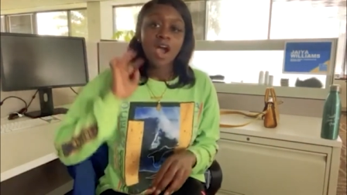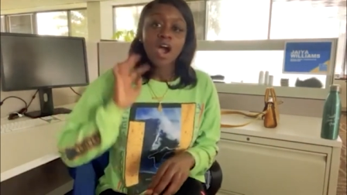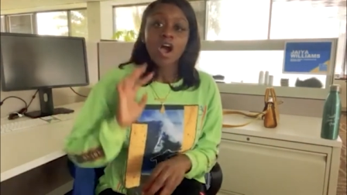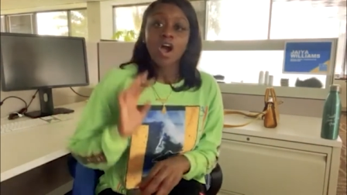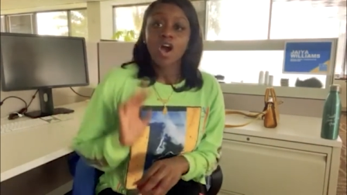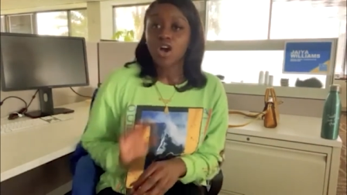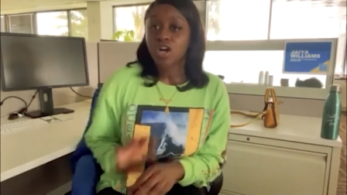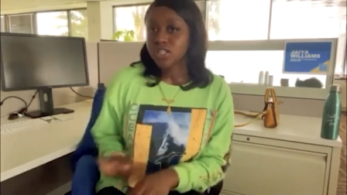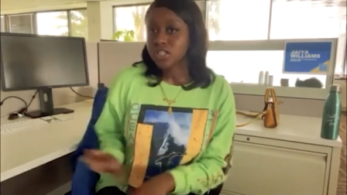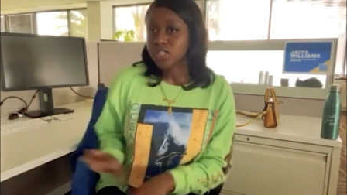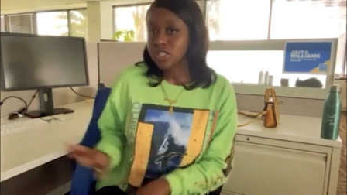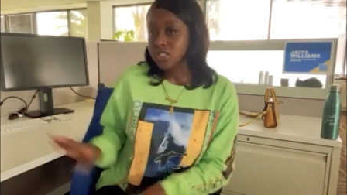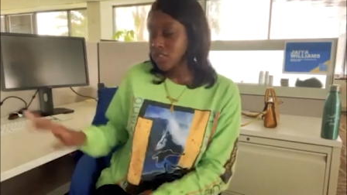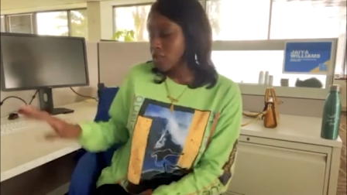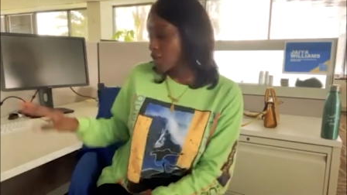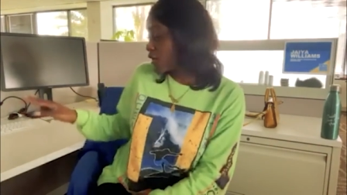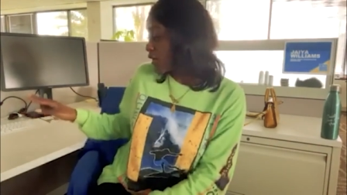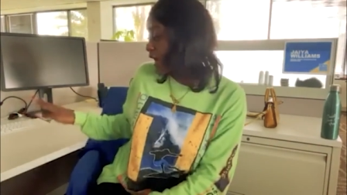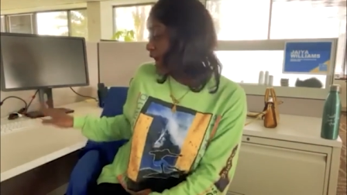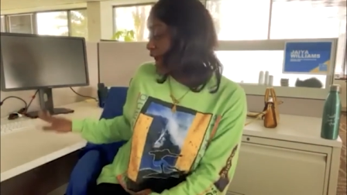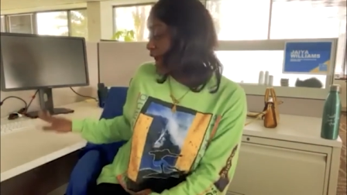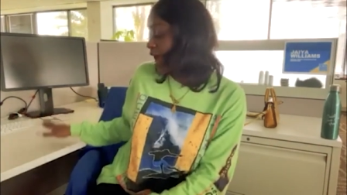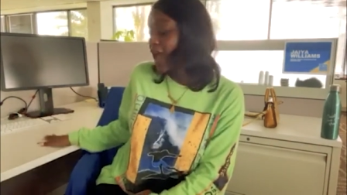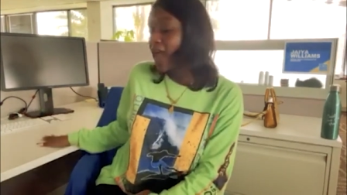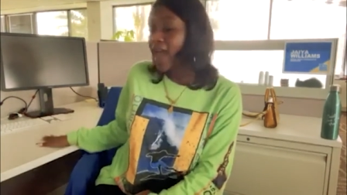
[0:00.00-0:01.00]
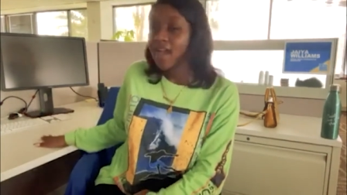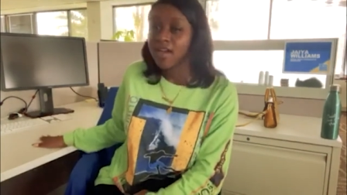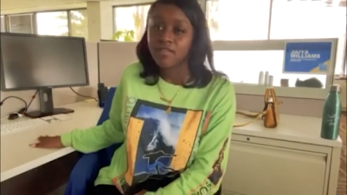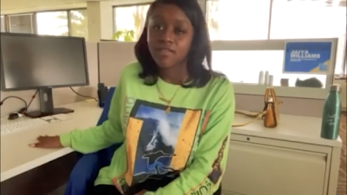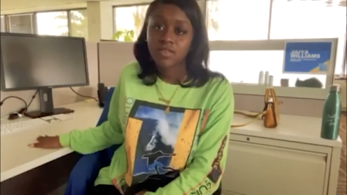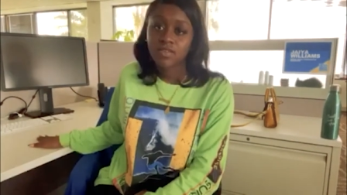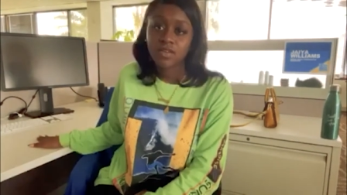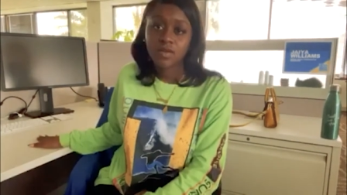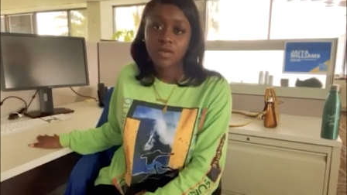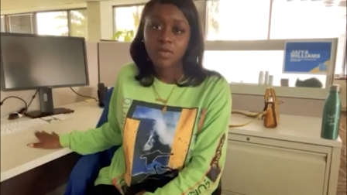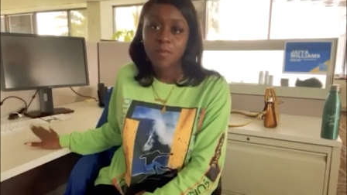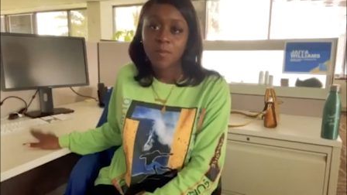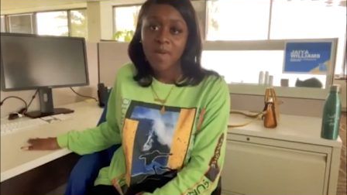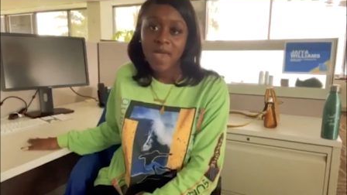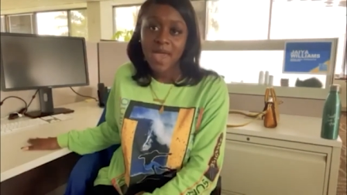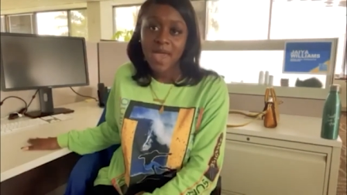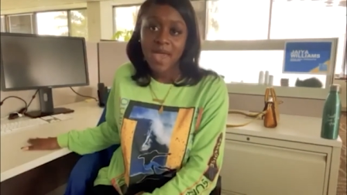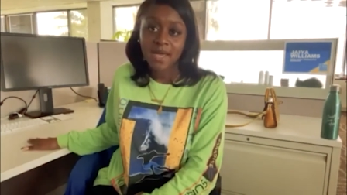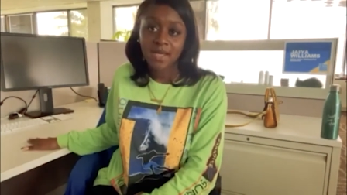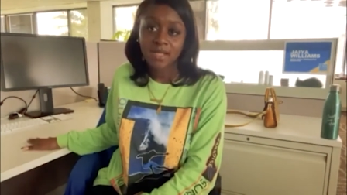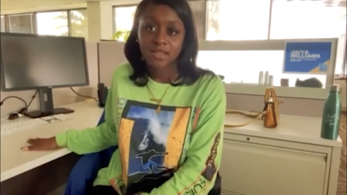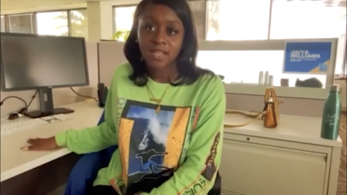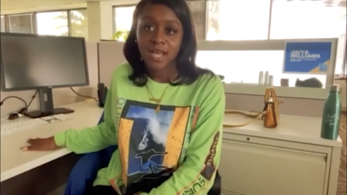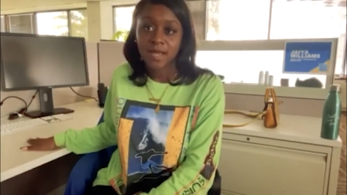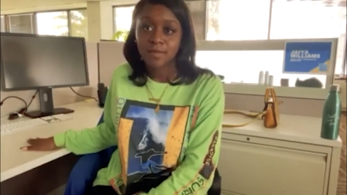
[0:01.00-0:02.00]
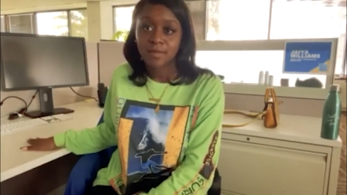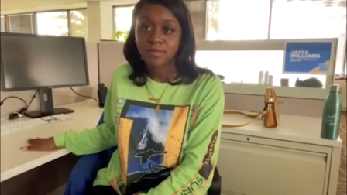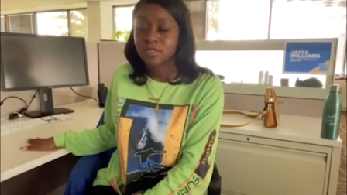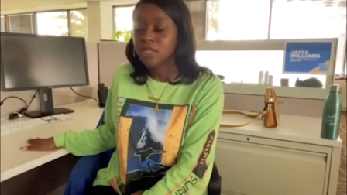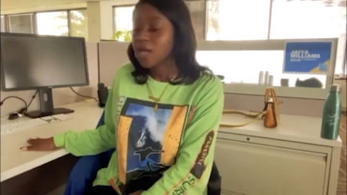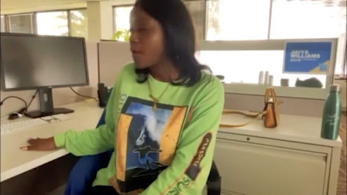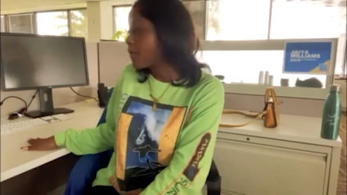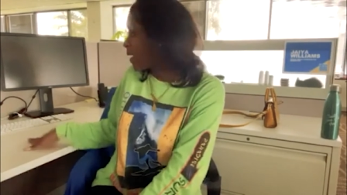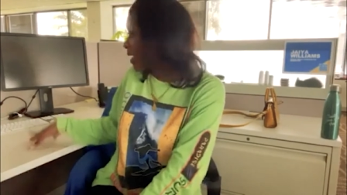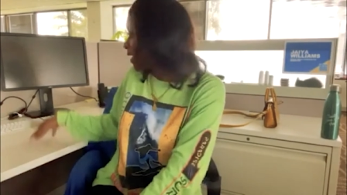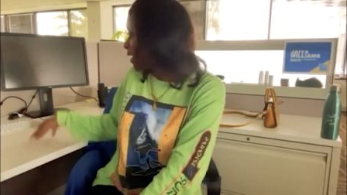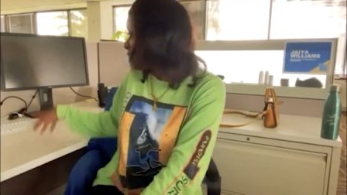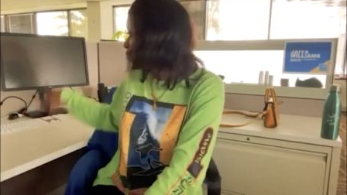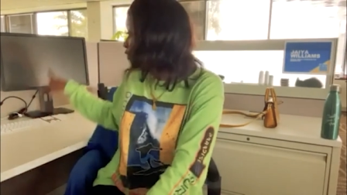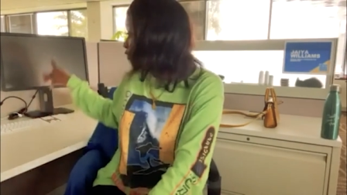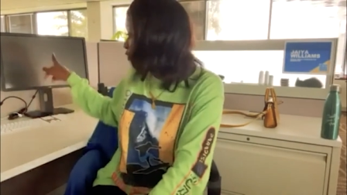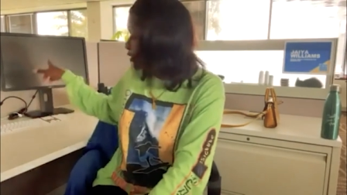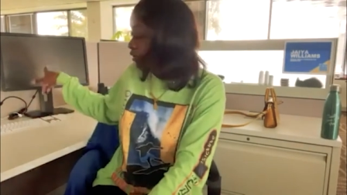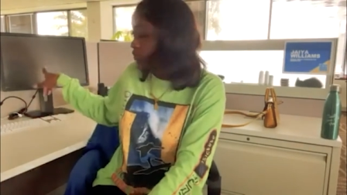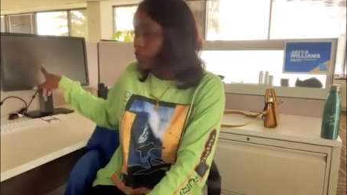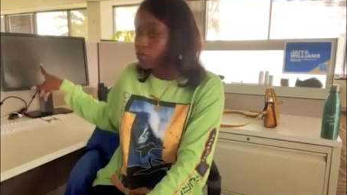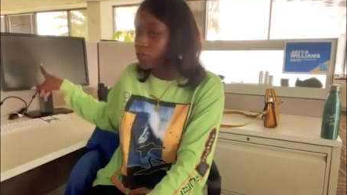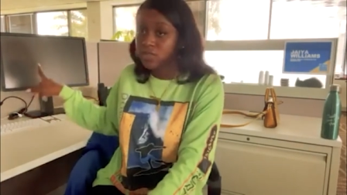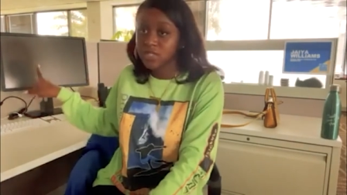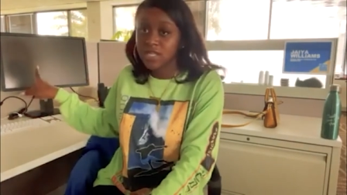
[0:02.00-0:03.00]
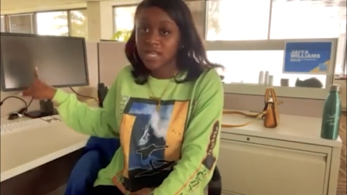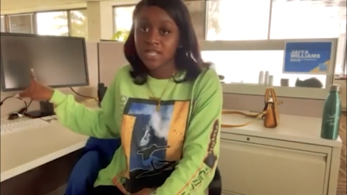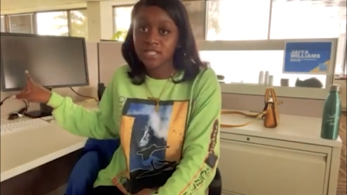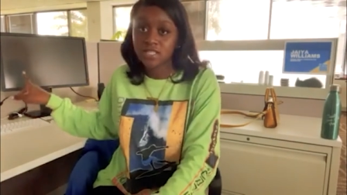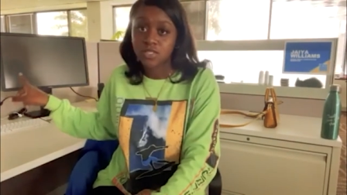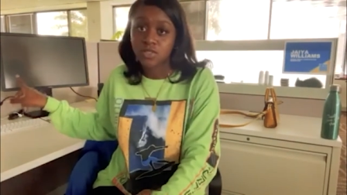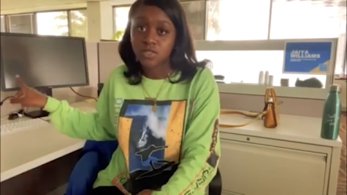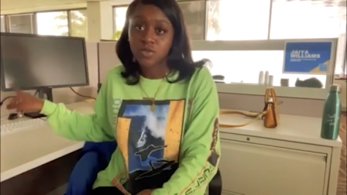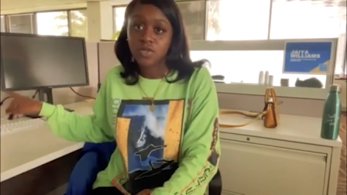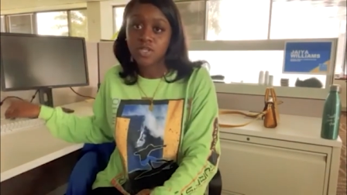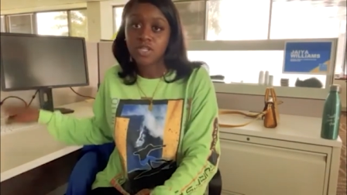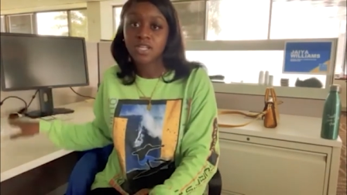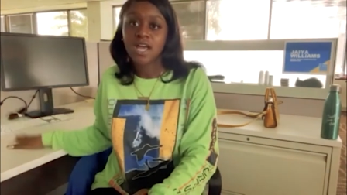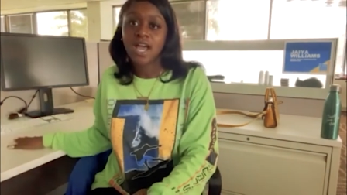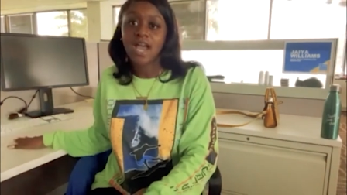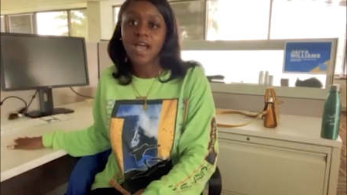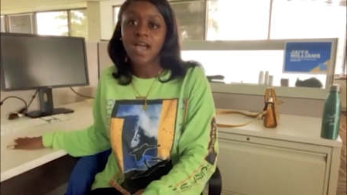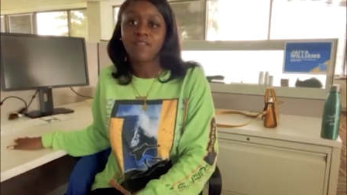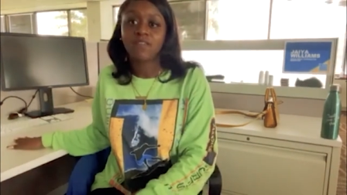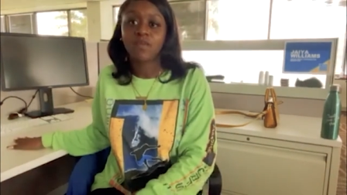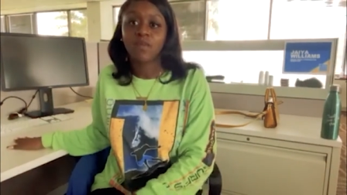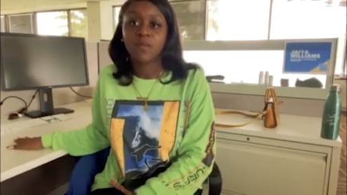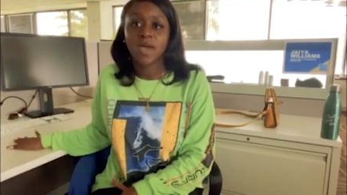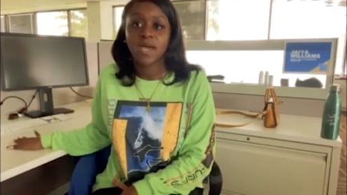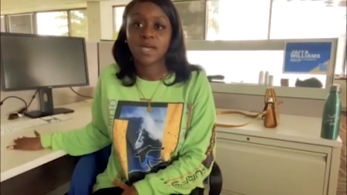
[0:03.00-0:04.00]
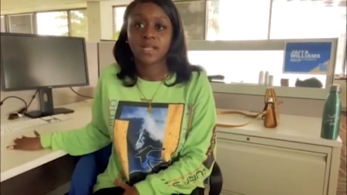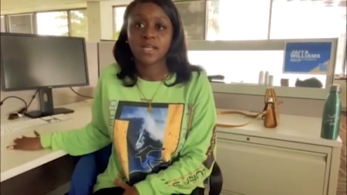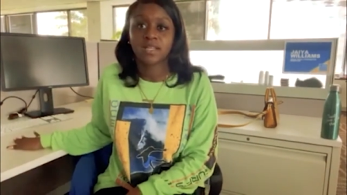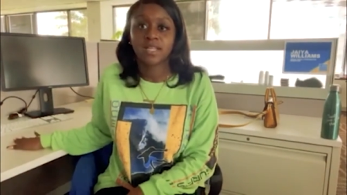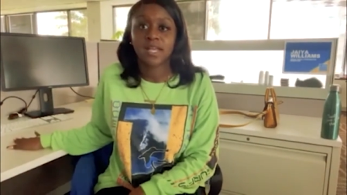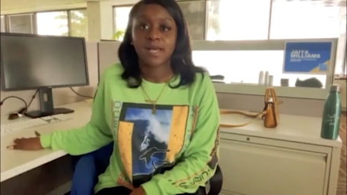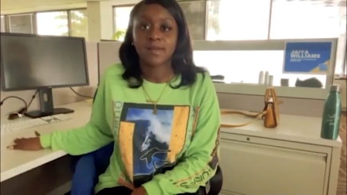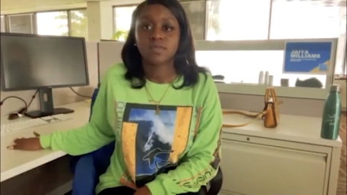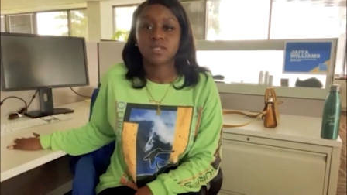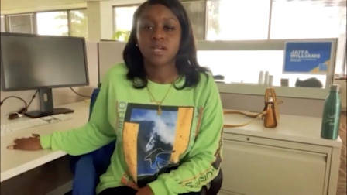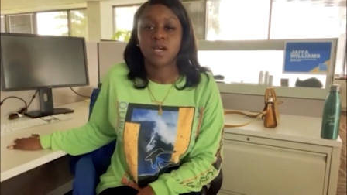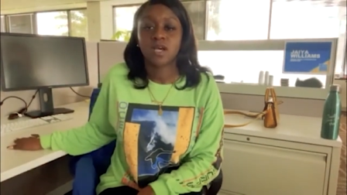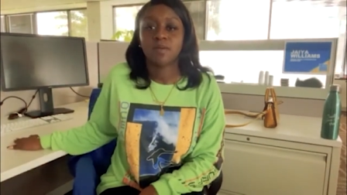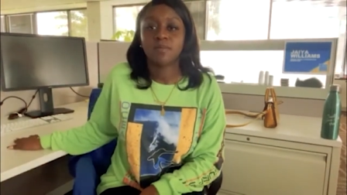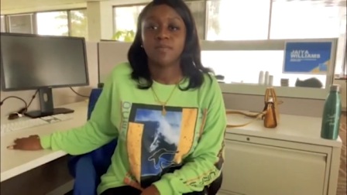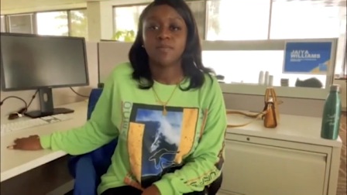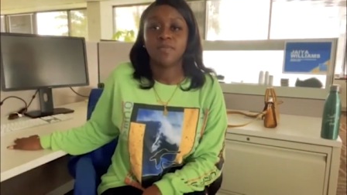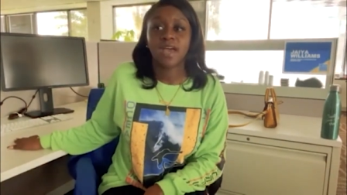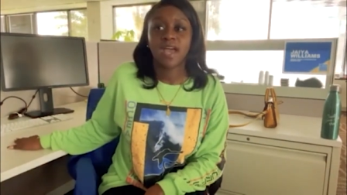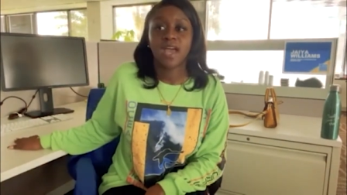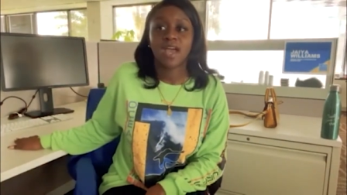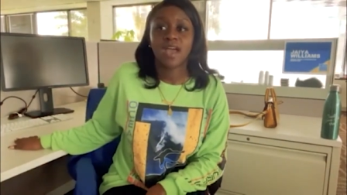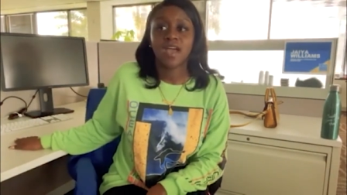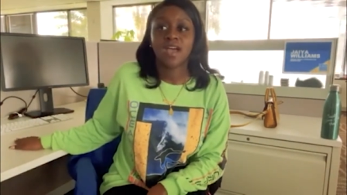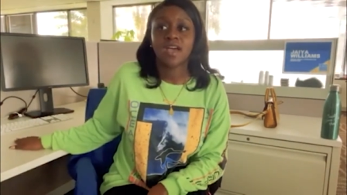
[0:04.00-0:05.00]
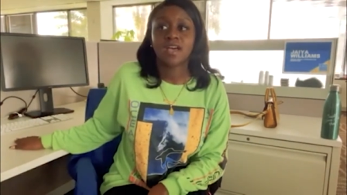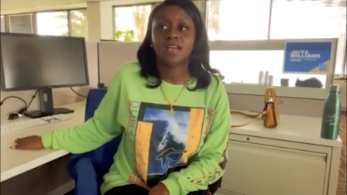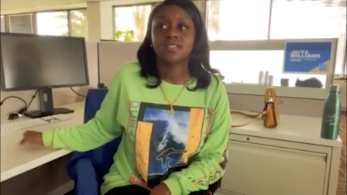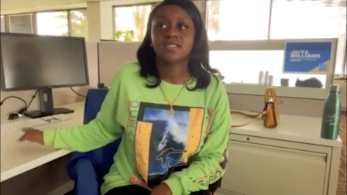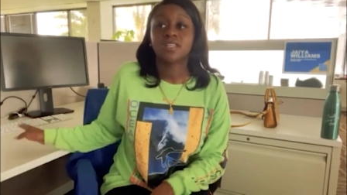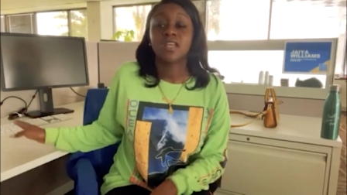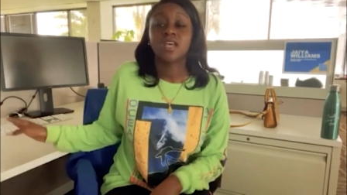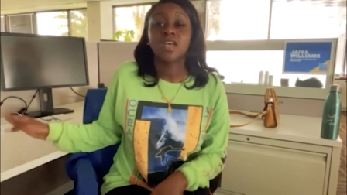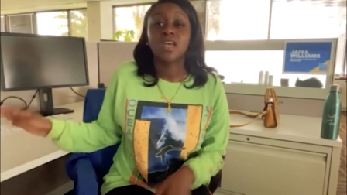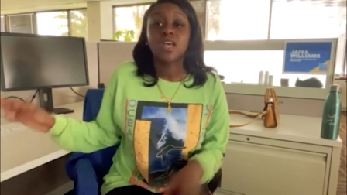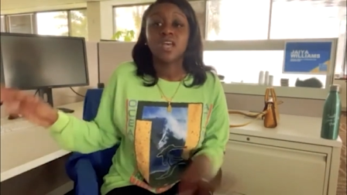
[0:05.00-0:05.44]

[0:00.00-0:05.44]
also i have a mac laptop i don't use that screen i have a mac laptop that has